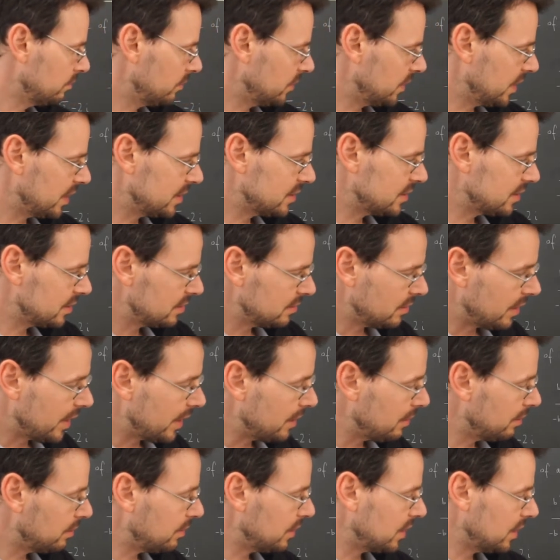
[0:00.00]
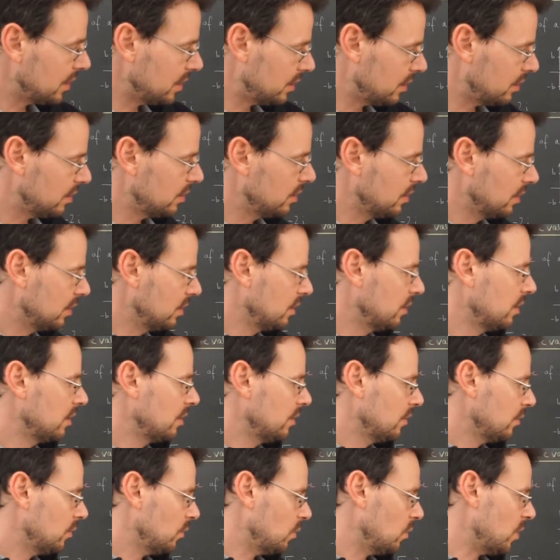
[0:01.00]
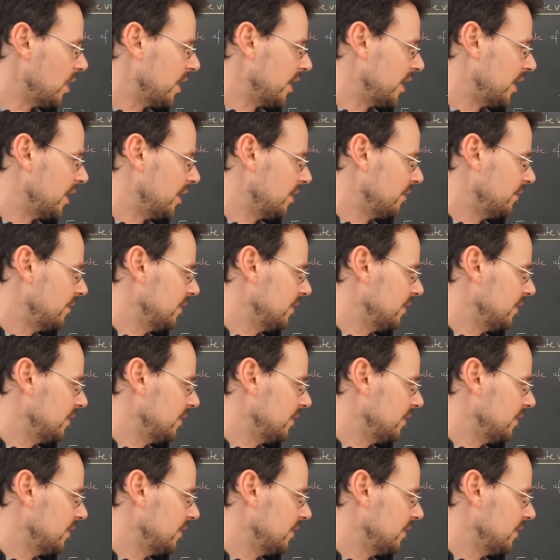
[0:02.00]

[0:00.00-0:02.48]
That's, I think, why